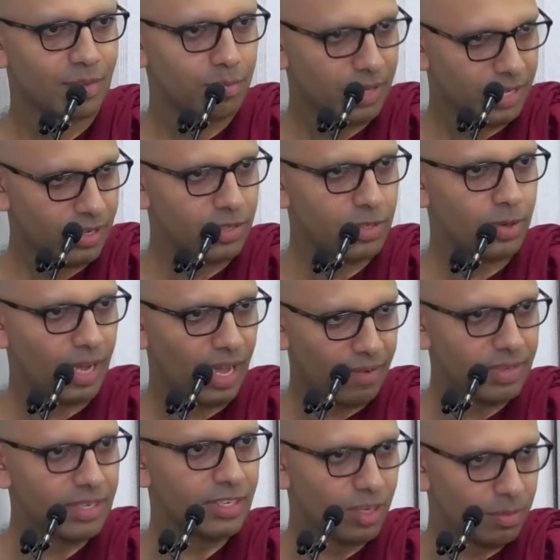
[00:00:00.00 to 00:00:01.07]
Because you
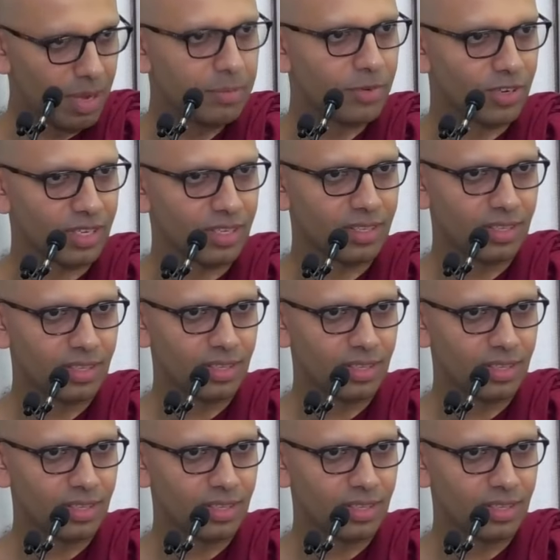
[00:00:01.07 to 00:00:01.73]
have it in your memory.